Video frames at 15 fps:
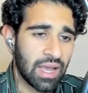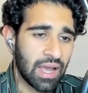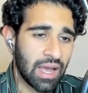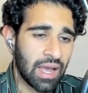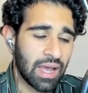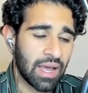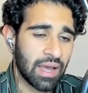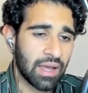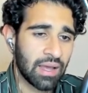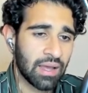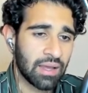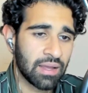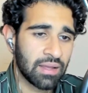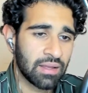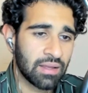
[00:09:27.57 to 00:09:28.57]

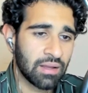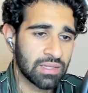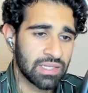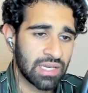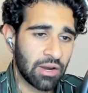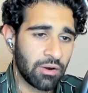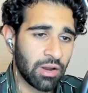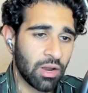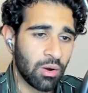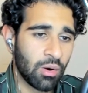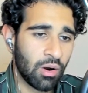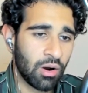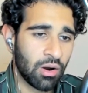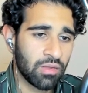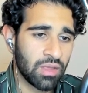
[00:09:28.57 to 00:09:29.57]
Ontario
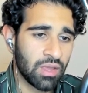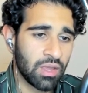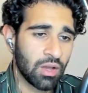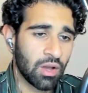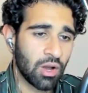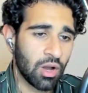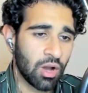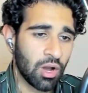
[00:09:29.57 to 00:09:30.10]
are the